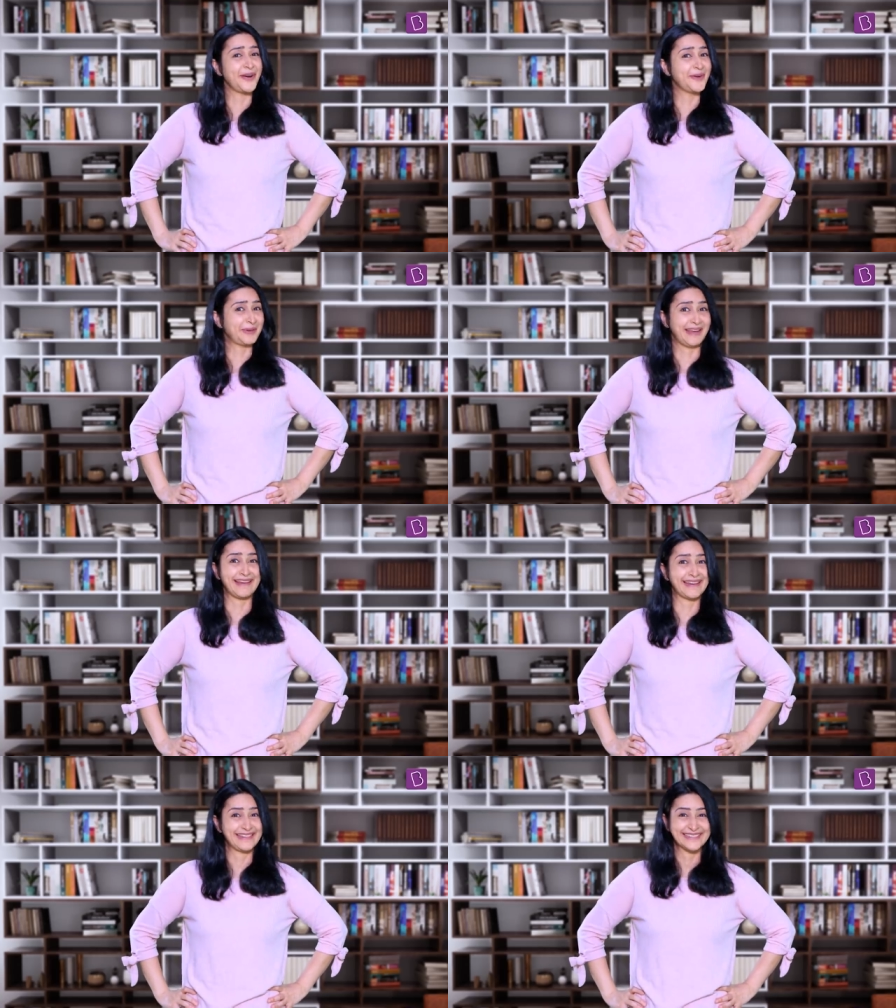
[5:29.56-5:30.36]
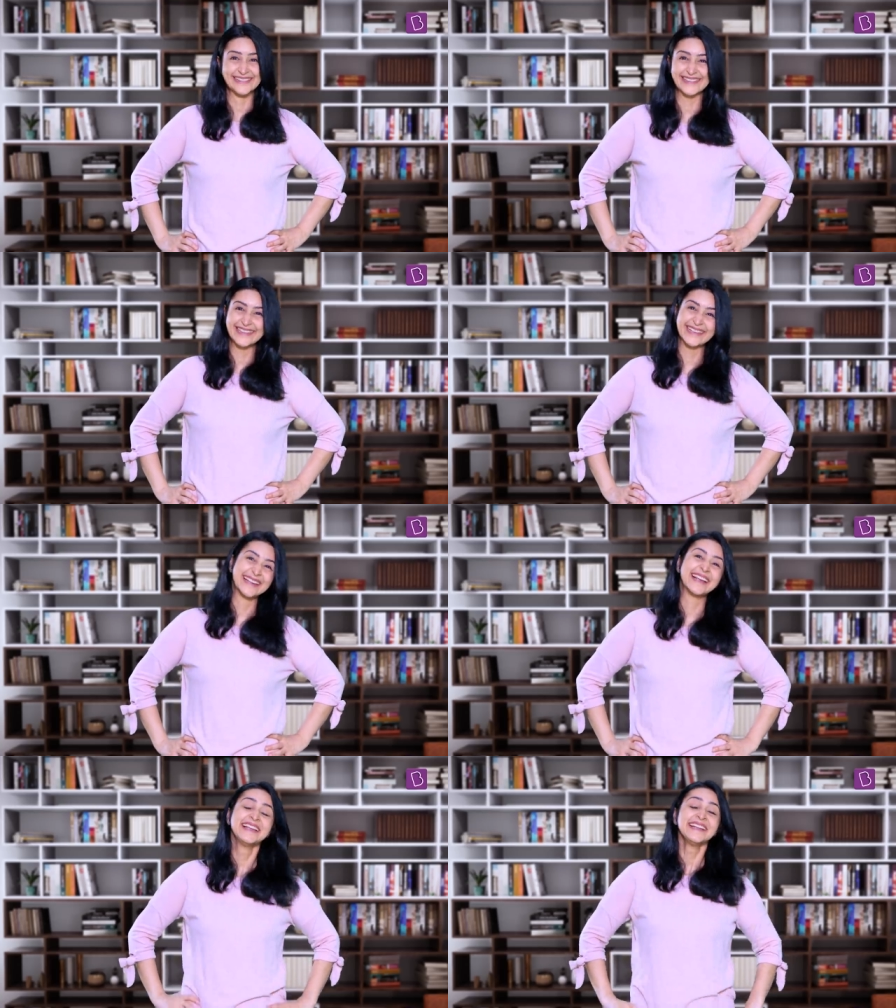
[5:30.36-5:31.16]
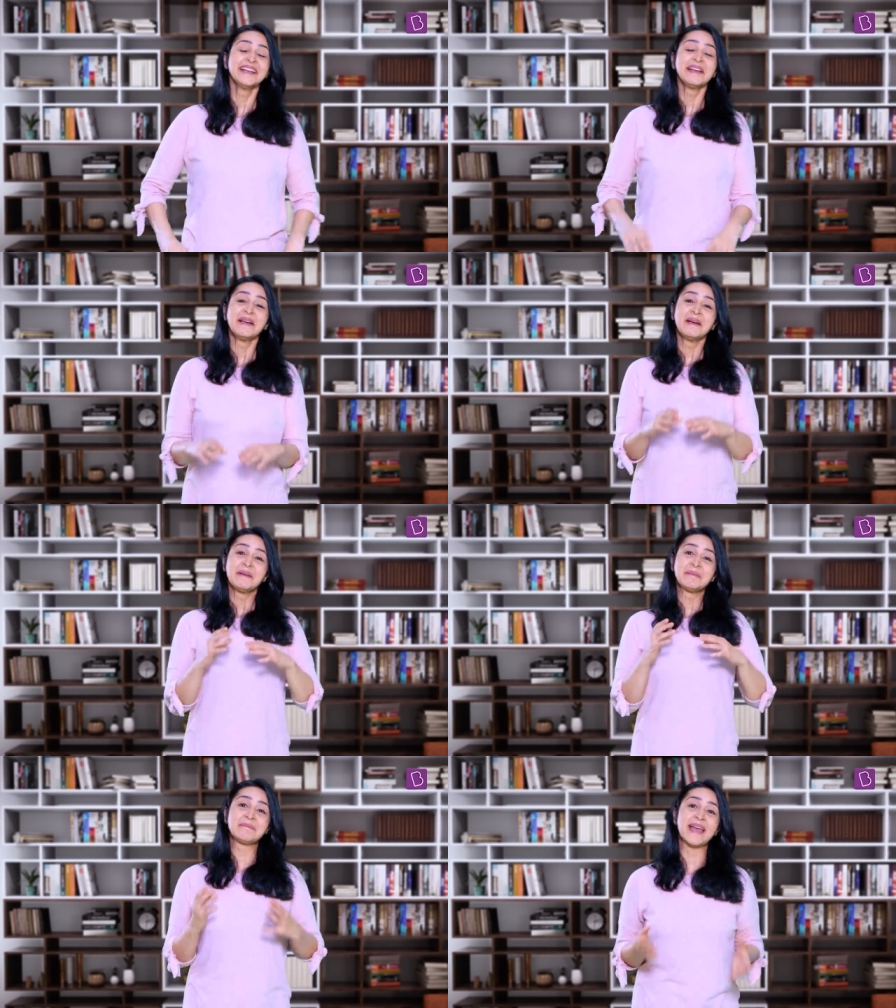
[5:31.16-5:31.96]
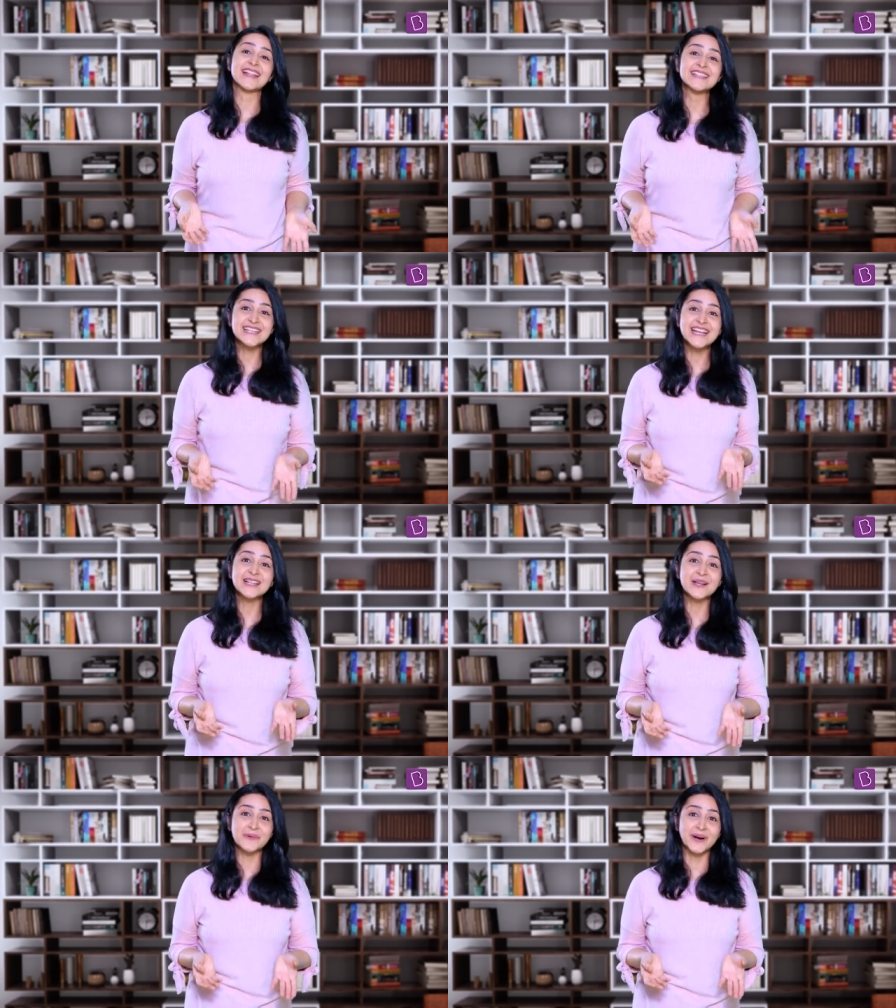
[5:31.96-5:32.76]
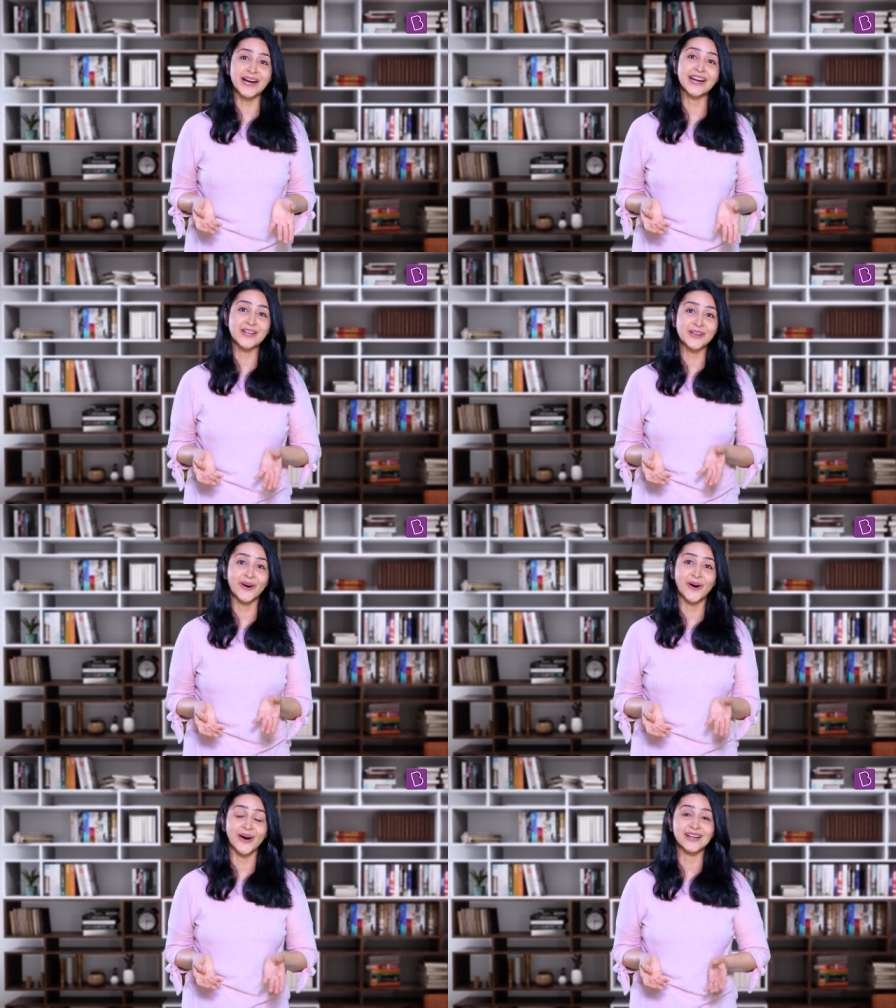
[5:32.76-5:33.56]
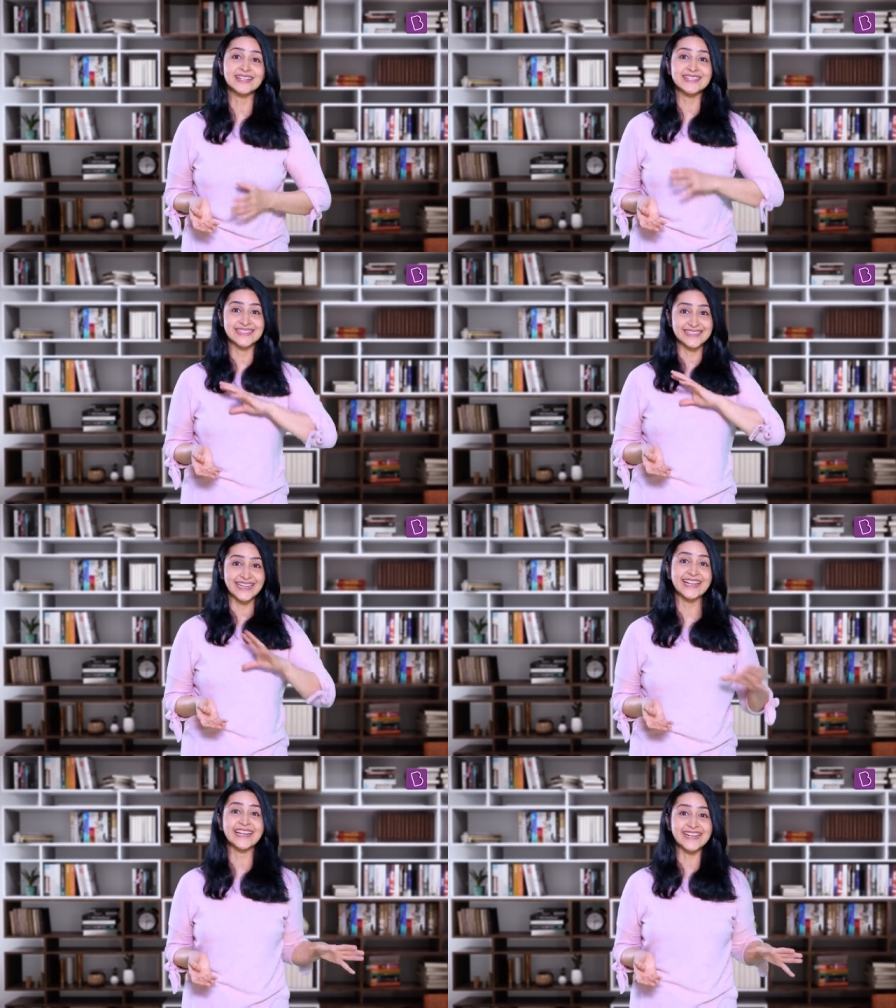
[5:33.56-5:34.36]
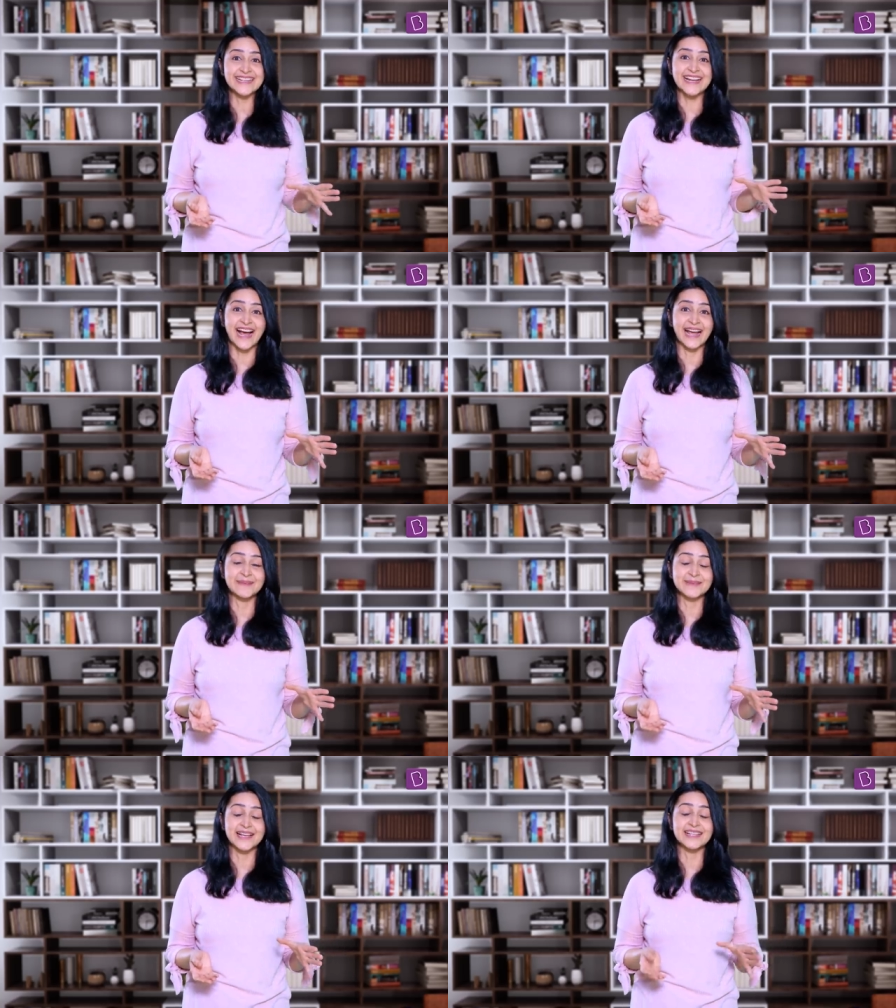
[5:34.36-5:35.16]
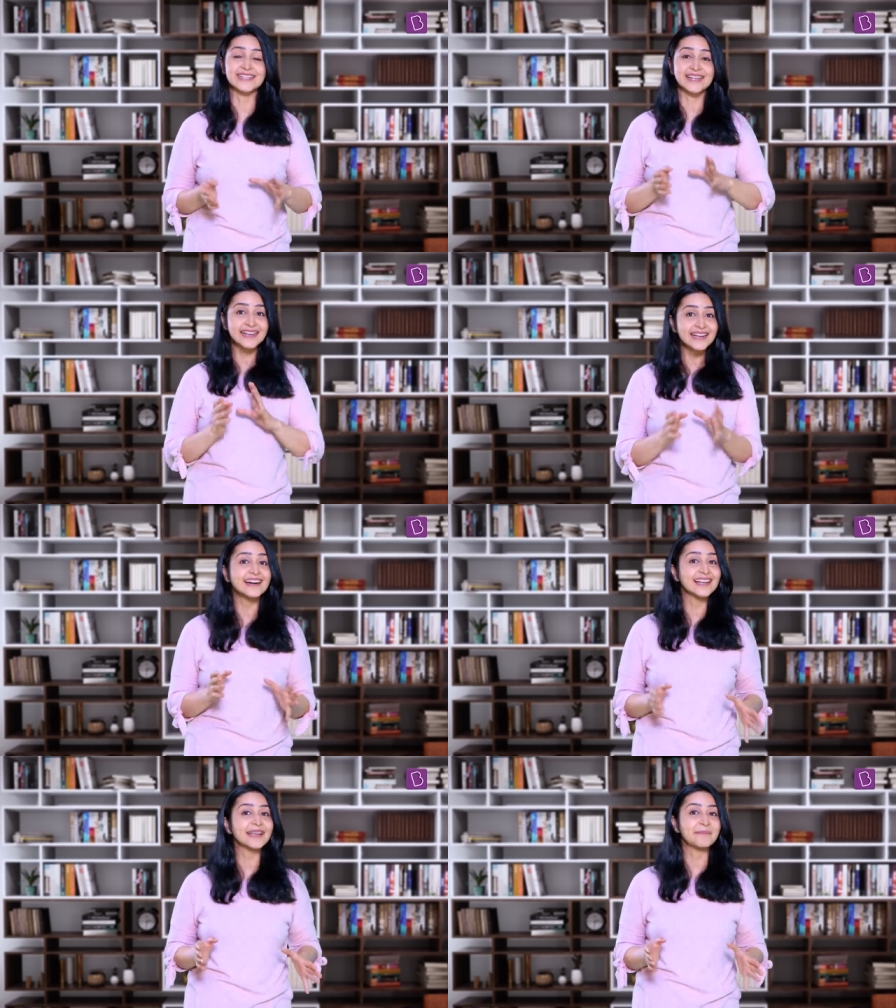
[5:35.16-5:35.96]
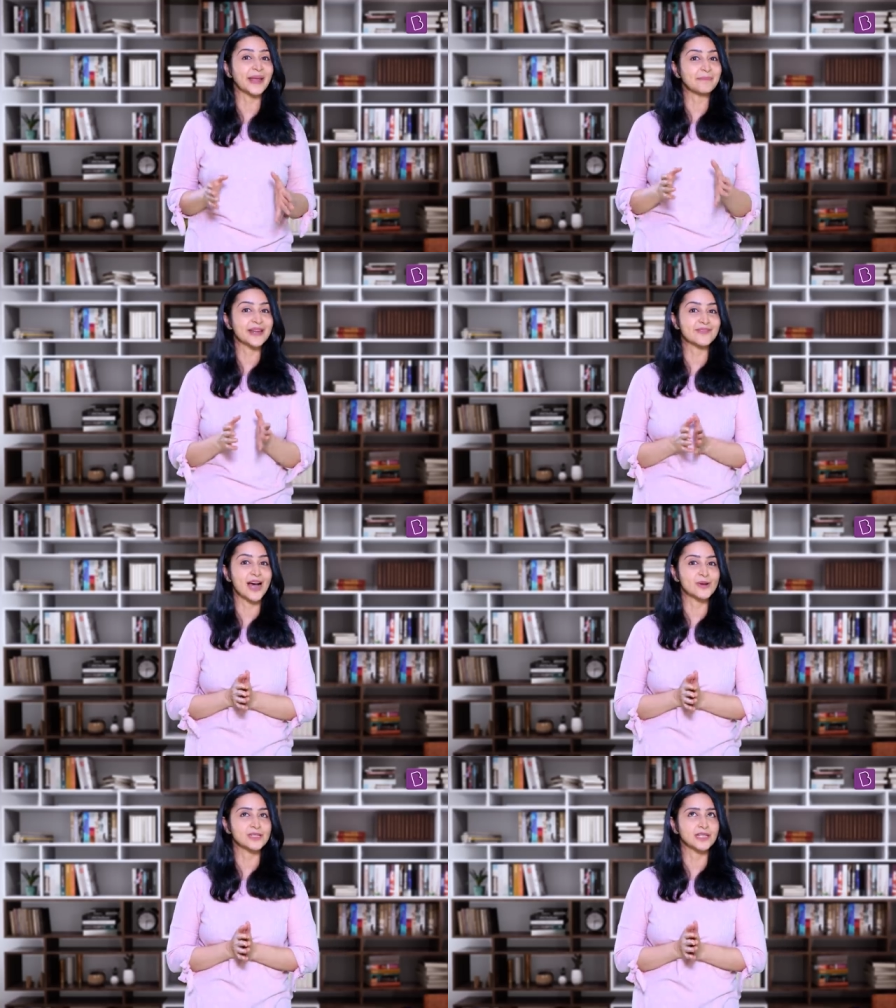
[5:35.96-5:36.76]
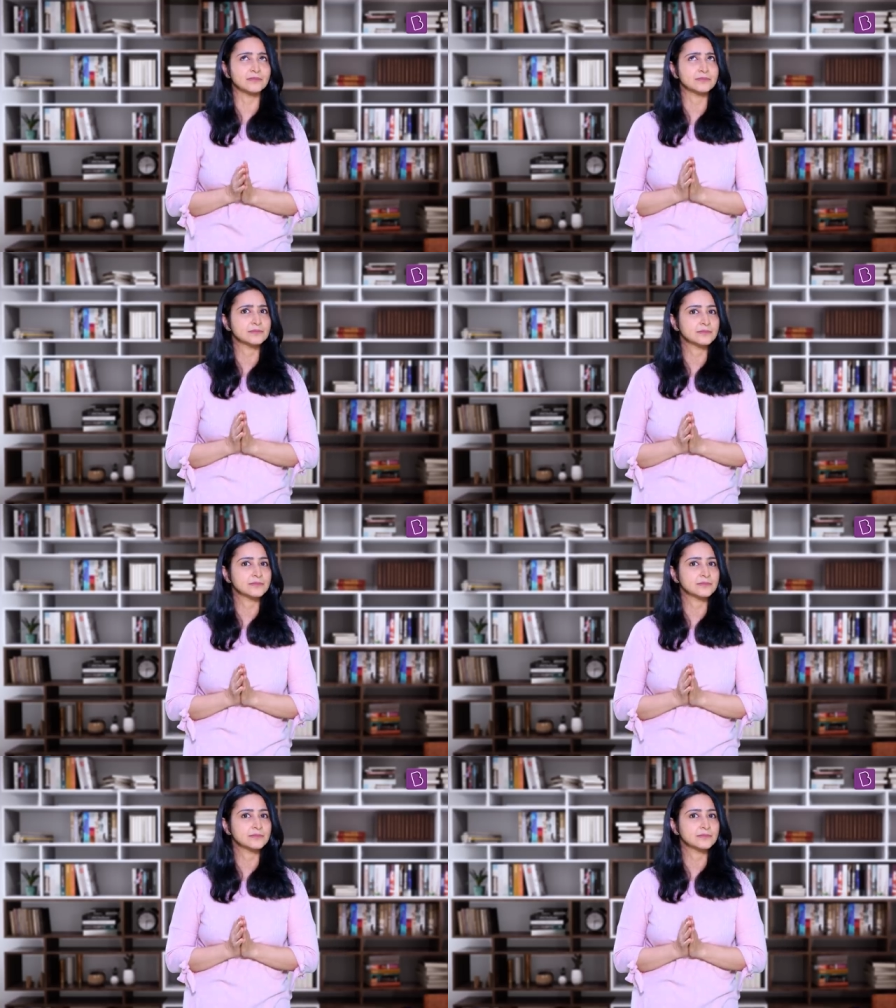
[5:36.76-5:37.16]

Okay. Mentioning the word yawn a zillion times has really made me drowsy.